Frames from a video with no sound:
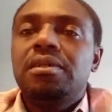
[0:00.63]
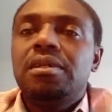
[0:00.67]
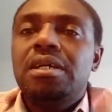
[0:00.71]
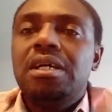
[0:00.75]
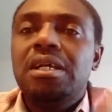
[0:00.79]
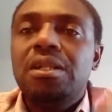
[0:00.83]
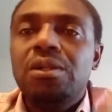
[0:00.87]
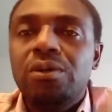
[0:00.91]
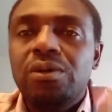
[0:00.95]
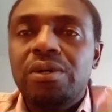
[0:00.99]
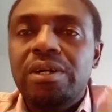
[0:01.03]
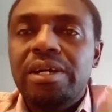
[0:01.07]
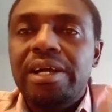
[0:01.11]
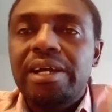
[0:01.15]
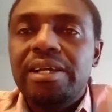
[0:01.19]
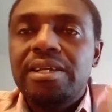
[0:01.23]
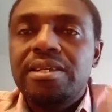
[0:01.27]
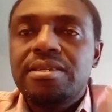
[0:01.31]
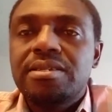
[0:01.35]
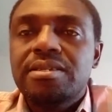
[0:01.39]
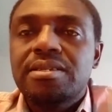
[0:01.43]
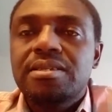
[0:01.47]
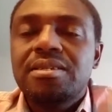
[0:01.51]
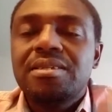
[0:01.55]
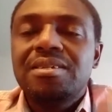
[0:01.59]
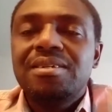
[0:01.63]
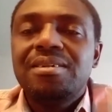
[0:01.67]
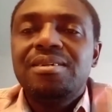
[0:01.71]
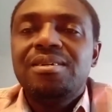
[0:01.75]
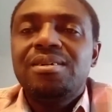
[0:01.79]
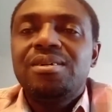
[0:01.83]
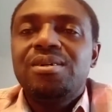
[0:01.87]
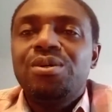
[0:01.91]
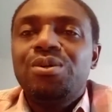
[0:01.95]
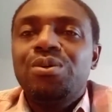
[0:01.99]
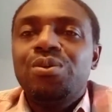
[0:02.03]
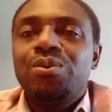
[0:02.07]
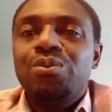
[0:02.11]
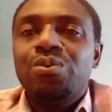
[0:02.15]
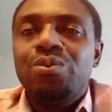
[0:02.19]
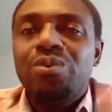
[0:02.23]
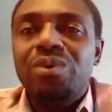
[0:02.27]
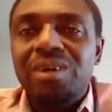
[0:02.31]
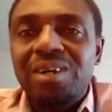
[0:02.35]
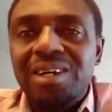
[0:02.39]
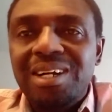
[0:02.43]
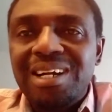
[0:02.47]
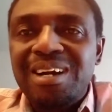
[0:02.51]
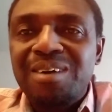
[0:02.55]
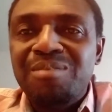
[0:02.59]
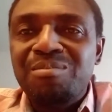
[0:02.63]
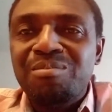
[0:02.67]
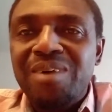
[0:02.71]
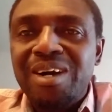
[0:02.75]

Hello guys, welcome